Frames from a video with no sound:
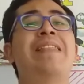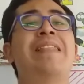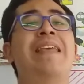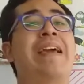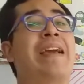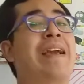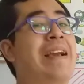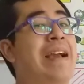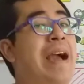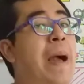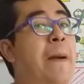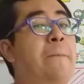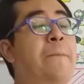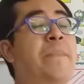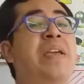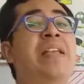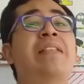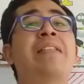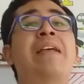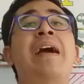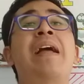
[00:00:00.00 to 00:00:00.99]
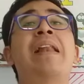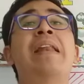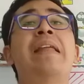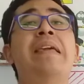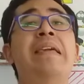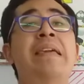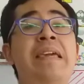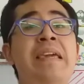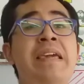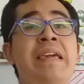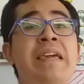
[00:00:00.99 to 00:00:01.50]
the capital
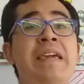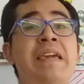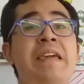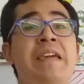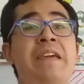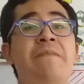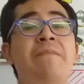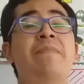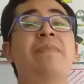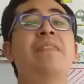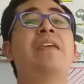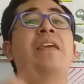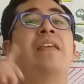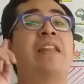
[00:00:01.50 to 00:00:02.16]
E.